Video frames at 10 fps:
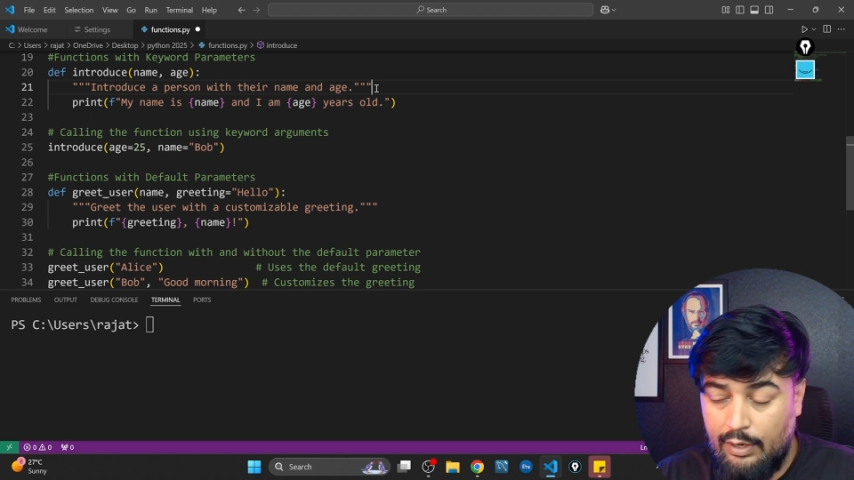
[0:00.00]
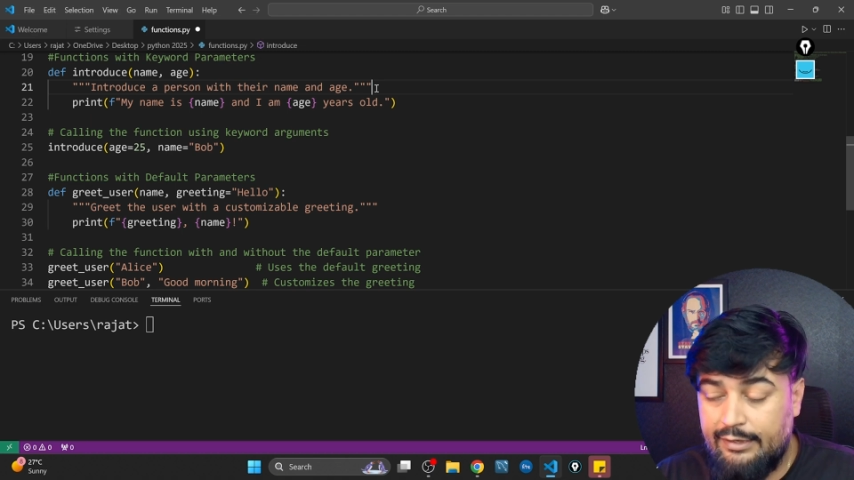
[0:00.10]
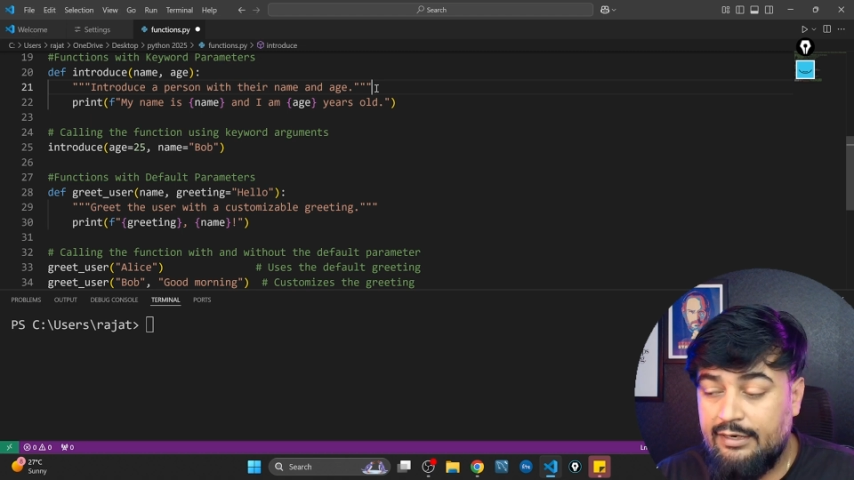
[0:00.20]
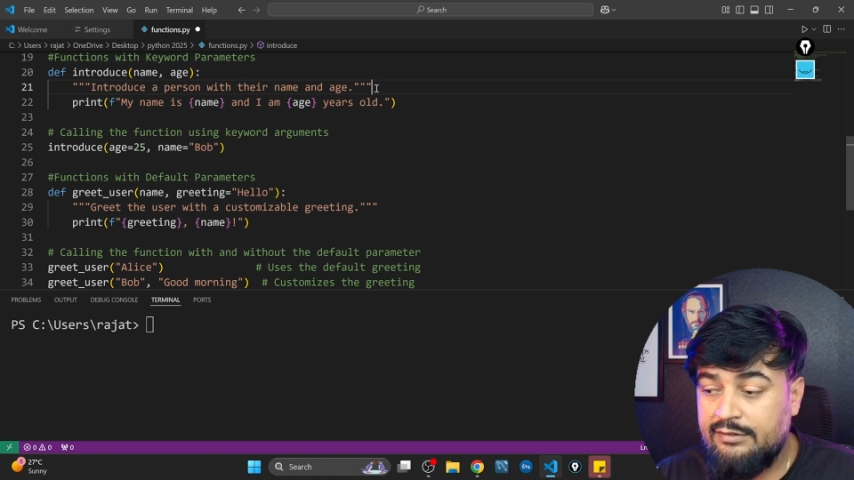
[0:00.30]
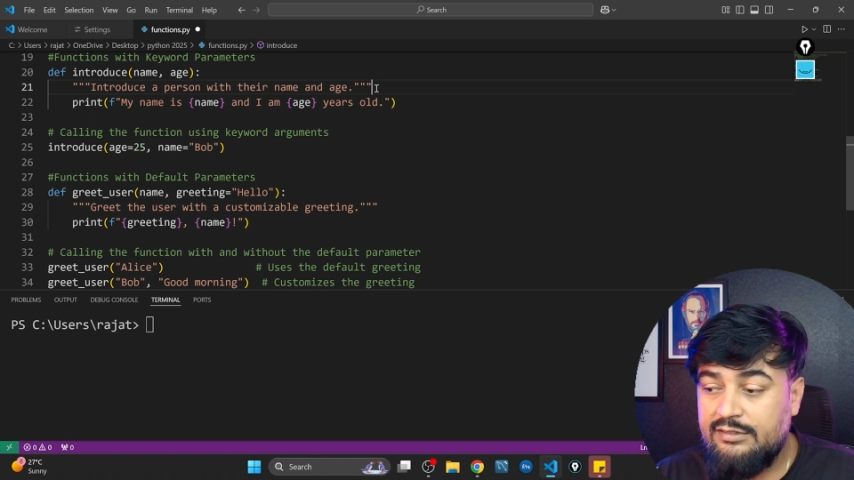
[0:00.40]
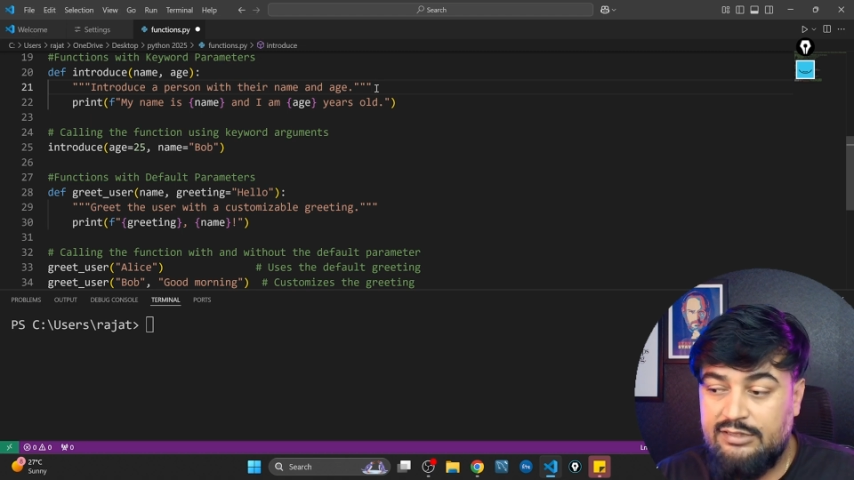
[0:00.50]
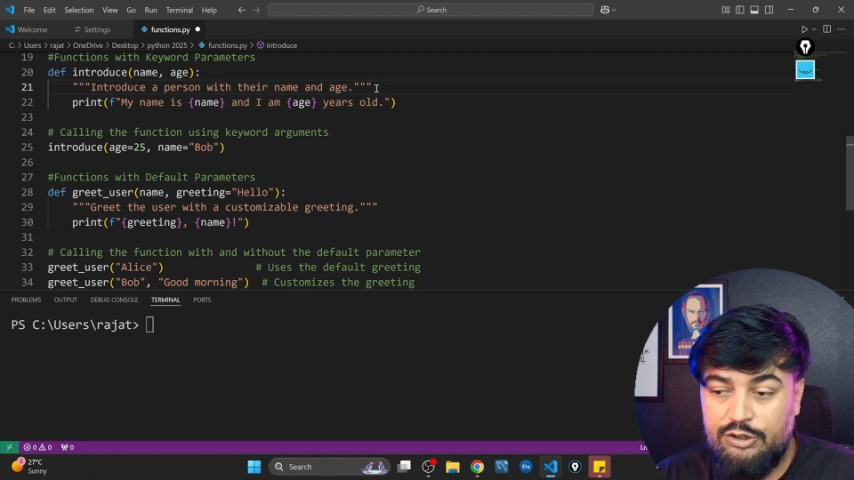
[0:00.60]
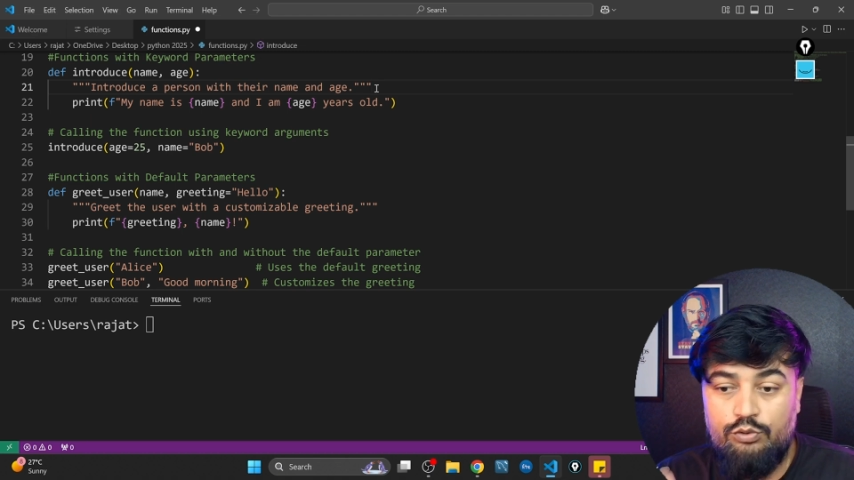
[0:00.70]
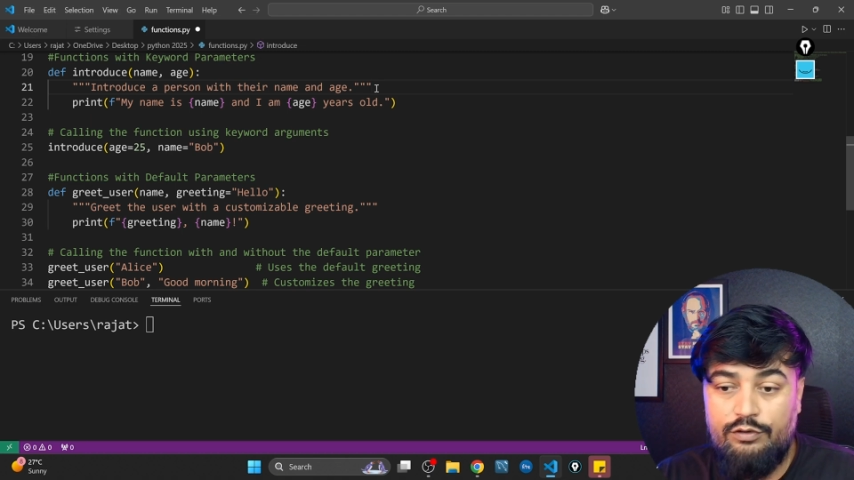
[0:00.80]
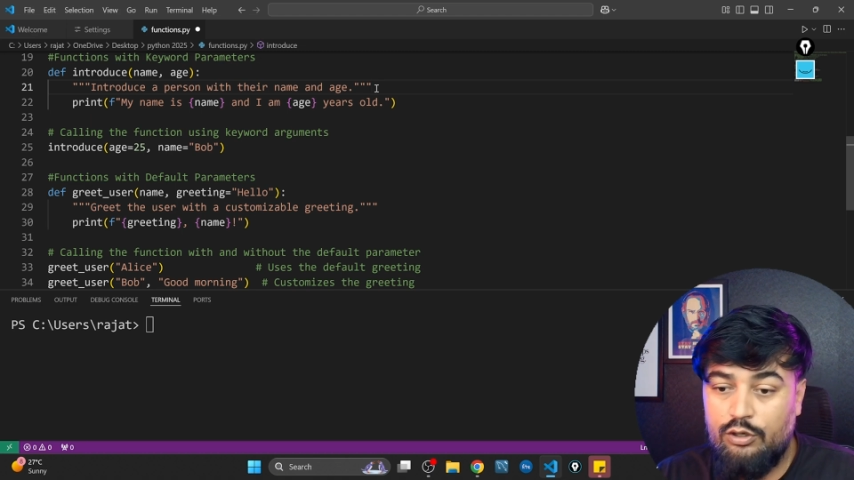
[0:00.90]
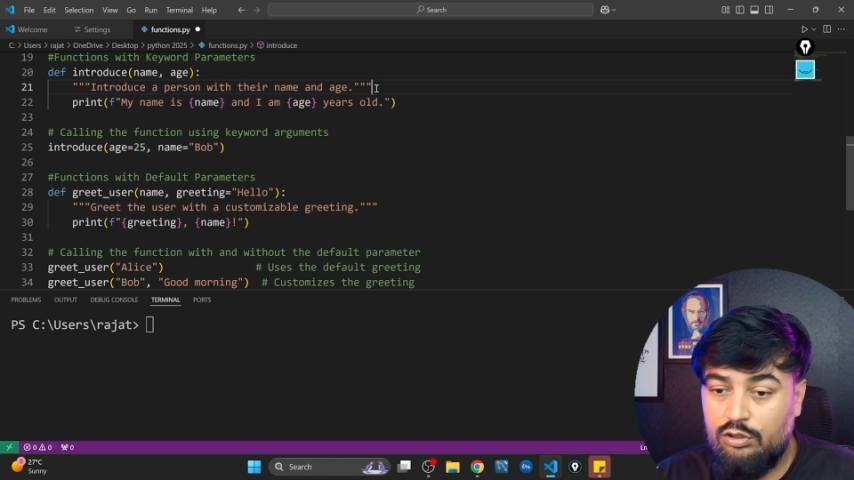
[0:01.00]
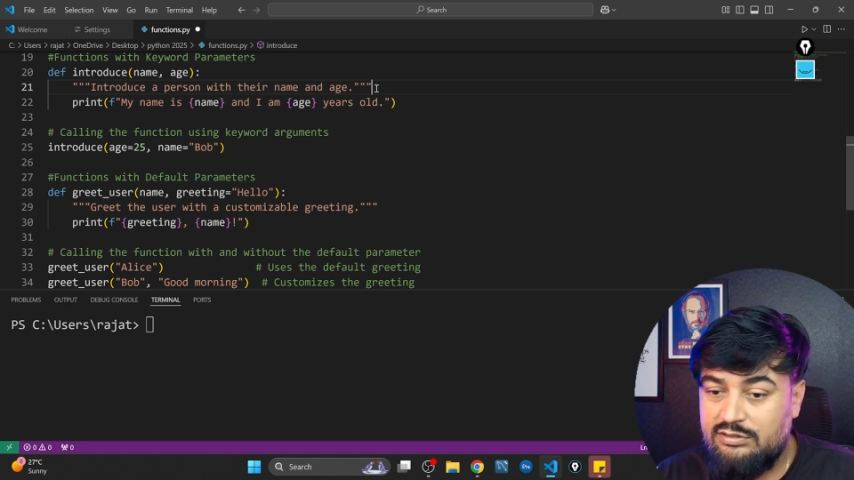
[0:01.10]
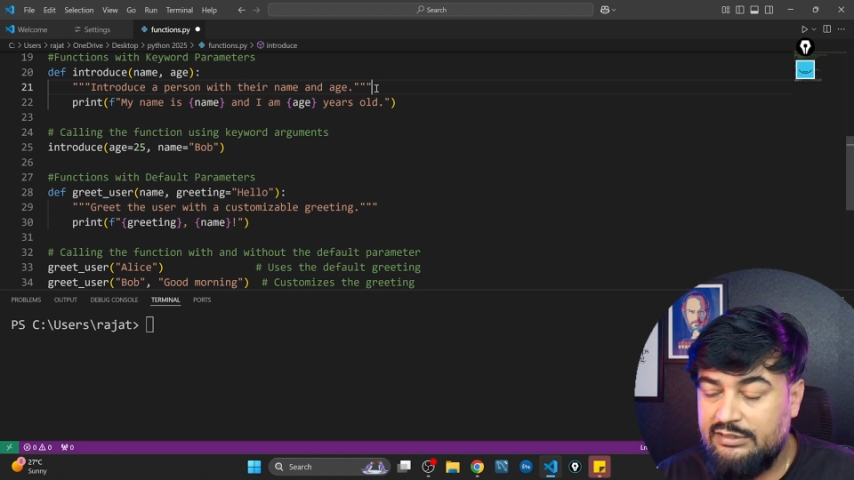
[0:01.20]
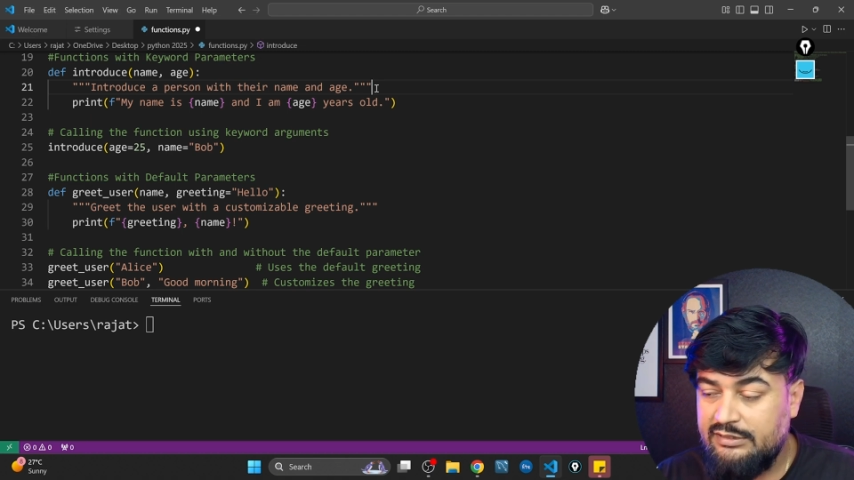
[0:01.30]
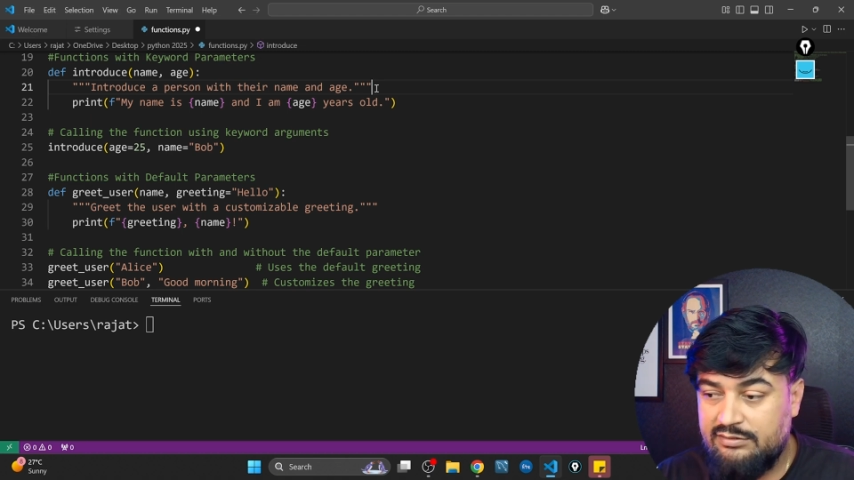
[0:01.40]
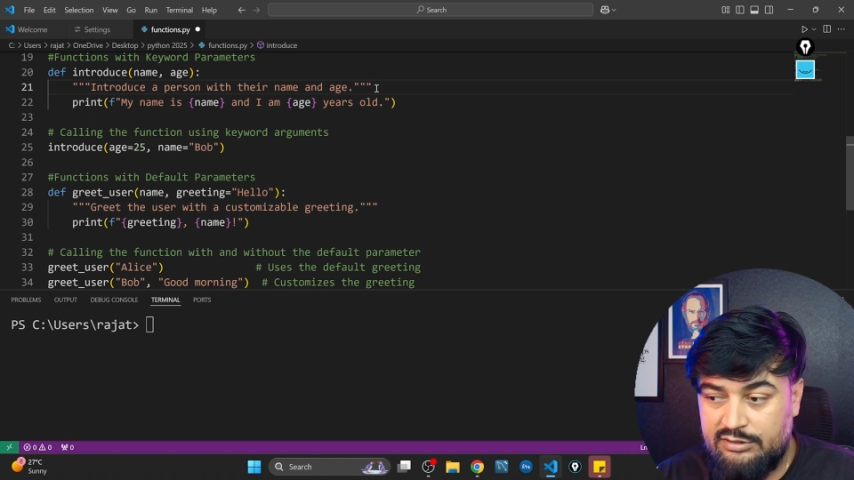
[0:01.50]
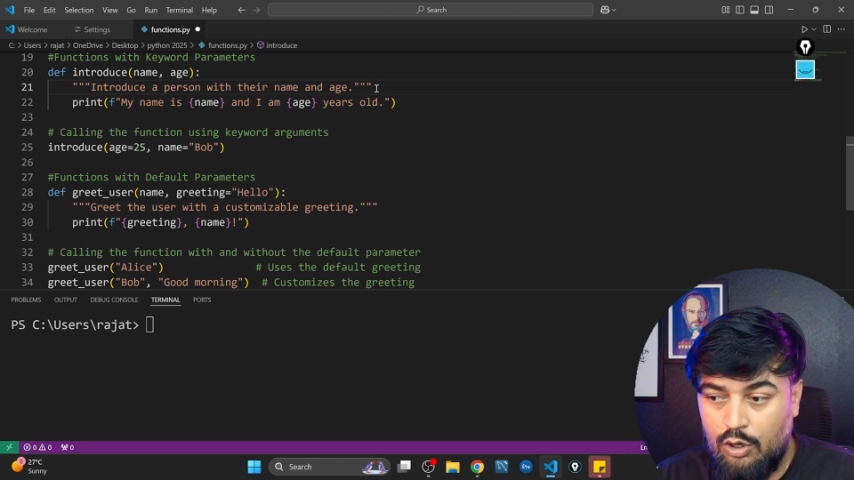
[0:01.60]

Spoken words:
I'll run this and you will not see this.